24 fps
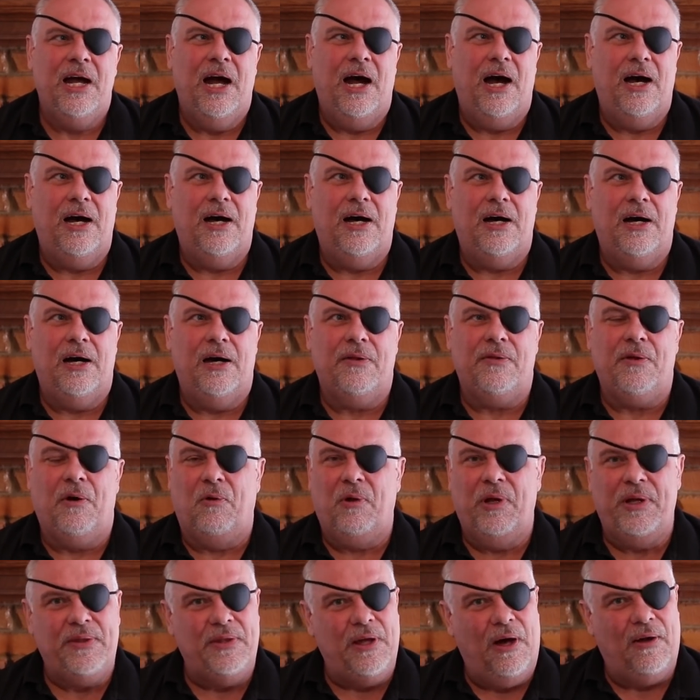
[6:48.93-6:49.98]
The
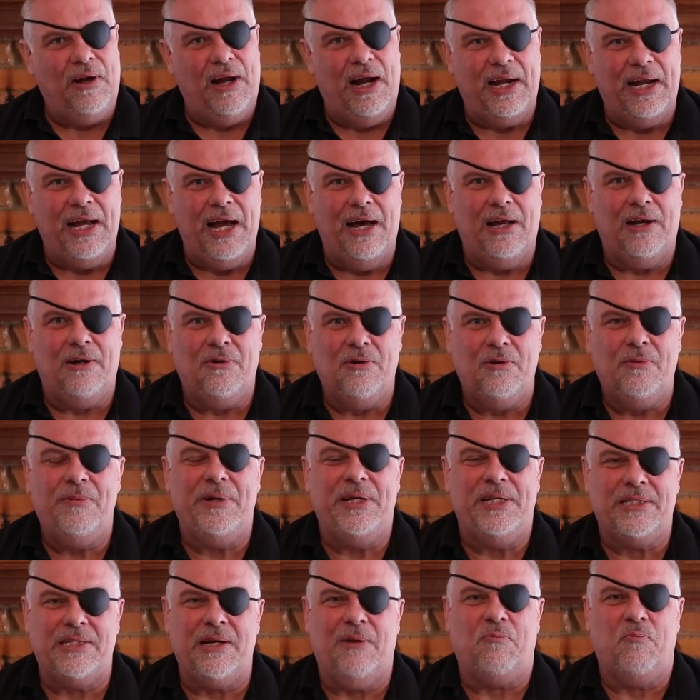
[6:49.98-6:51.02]
only thought I got on them
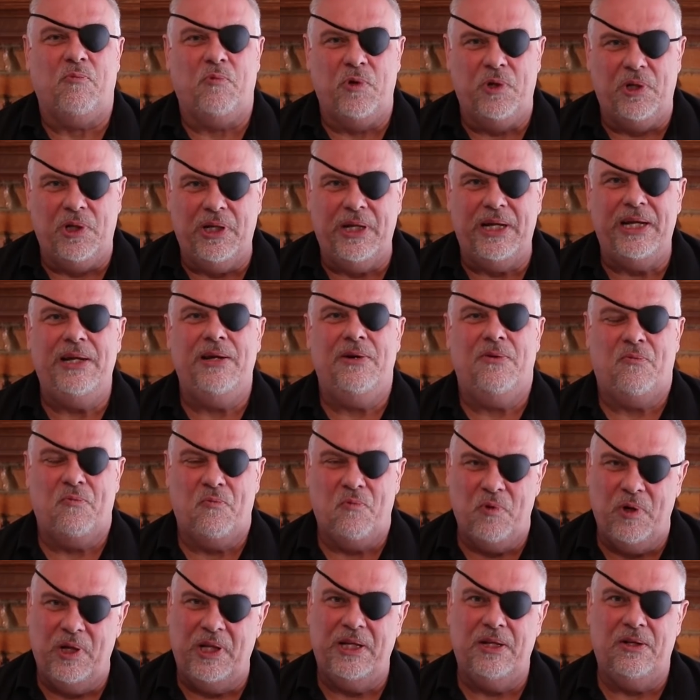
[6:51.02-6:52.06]
is I'm really
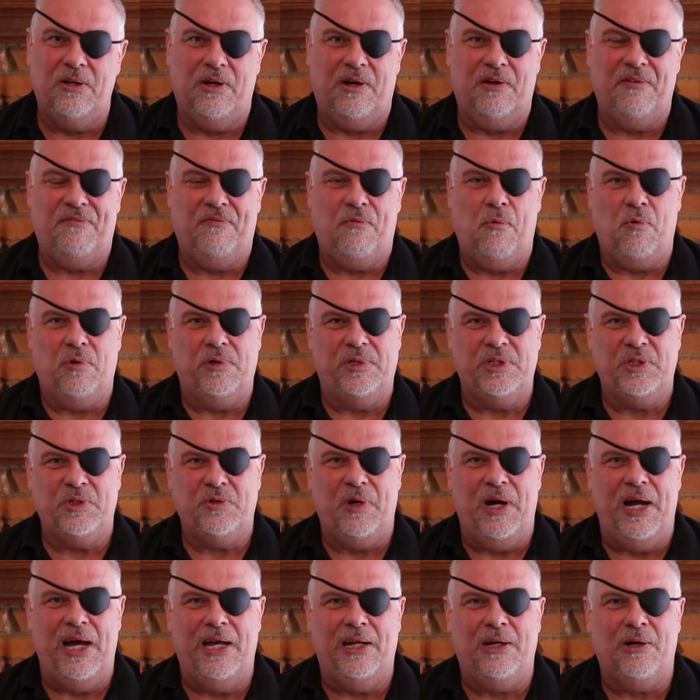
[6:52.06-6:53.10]
looking forward to
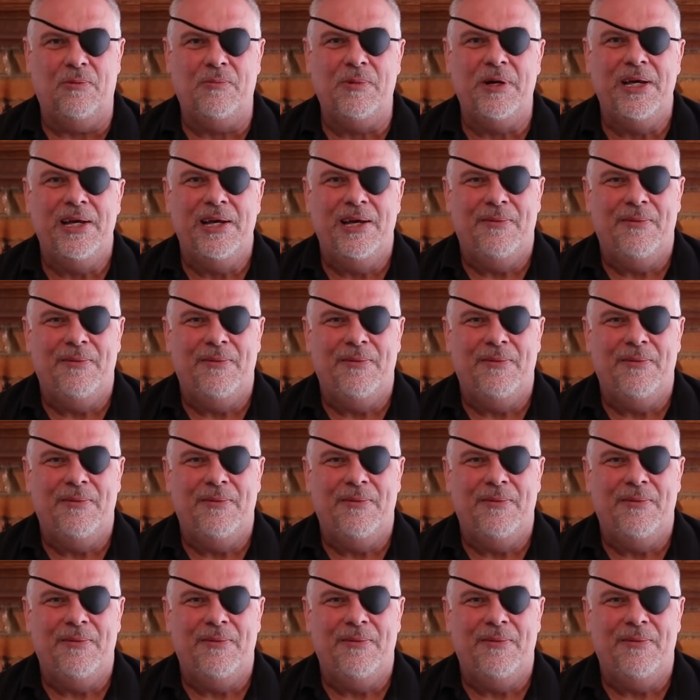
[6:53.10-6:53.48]
trying them.